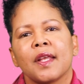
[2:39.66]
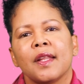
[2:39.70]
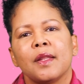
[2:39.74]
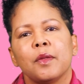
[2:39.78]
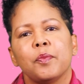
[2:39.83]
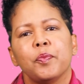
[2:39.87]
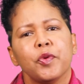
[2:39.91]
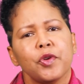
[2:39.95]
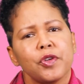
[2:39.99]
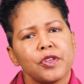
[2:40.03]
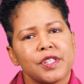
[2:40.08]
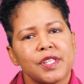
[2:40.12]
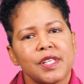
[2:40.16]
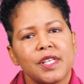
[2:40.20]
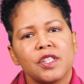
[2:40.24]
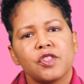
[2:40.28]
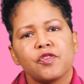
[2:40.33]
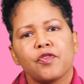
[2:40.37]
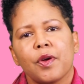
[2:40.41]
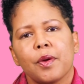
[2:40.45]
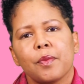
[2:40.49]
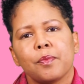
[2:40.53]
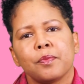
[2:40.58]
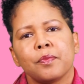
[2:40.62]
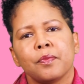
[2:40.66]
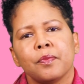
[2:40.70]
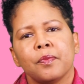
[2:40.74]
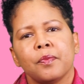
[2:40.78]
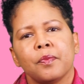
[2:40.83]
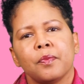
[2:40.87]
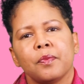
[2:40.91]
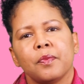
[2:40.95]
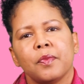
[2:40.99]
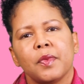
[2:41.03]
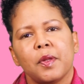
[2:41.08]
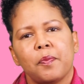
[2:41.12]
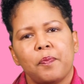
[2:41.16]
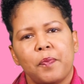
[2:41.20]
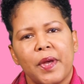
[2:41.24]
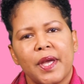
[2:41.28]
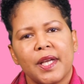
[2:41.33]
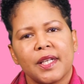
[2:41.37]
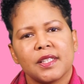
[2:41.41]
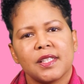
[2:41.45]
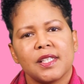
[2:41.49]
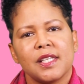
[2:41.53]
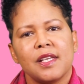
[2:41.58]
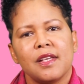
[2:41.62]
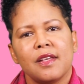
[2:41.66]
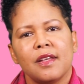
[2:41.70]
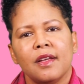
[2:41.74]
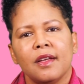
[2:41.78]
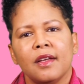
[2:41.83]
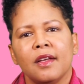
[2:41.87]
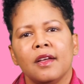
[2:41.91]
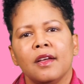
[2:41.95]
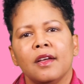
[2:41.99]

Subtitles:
the proceeds from the Pink Tea